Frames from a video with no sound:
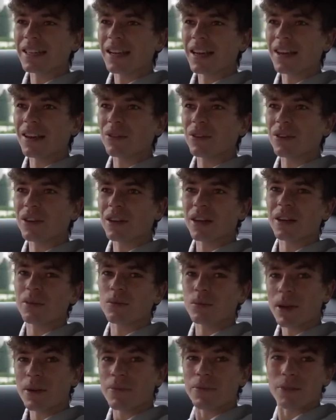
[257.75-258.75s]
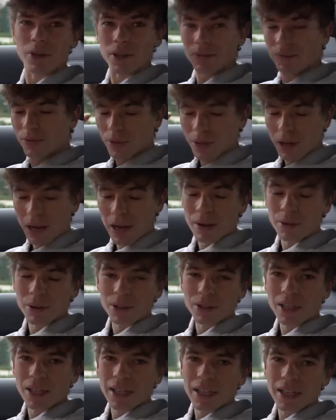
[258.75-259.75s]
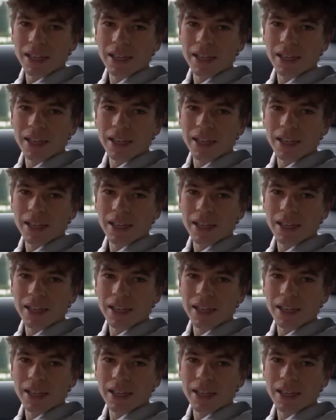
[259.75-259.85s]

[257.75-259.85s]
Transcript: down and wait for hours